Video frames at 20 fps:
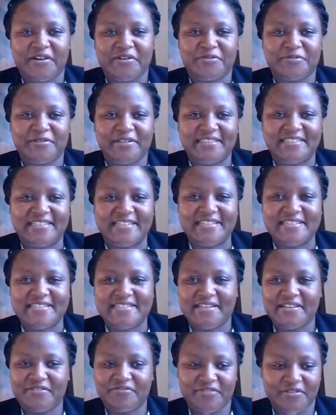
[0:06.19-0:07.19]
Greetings,
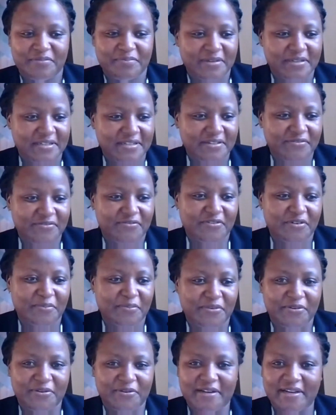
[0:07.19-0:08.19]
everybody
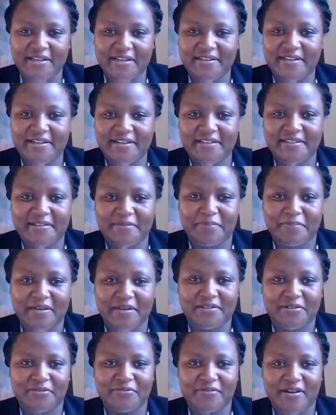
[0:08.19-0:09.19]
from Uganda, the
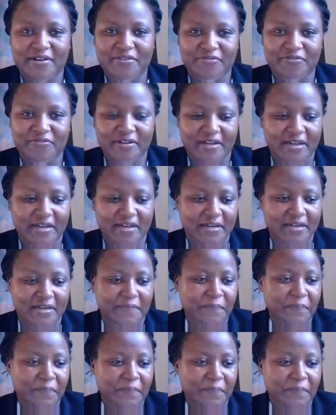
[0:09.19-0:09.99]
Pearl of Africa.